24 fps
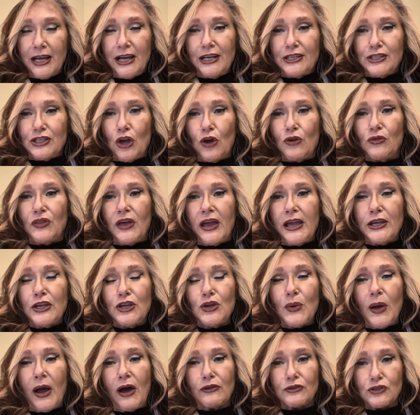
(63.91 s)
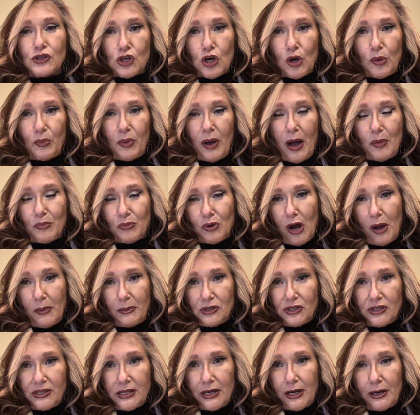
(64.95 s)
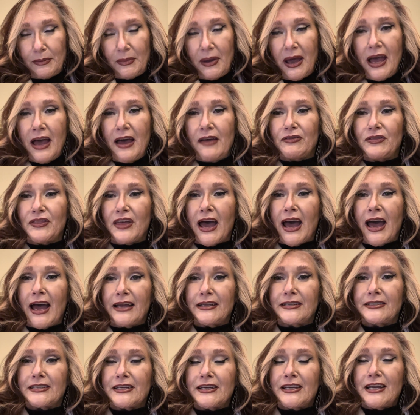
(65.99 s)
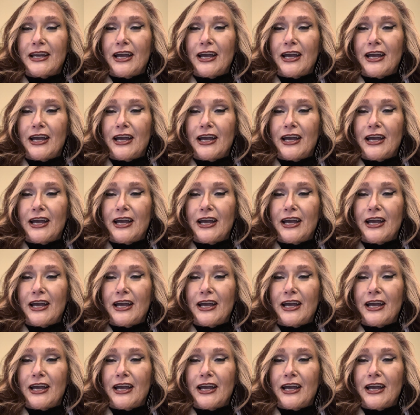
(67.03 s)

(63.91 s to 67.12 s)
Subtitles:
So thank you, Health Sherpa. I promised them that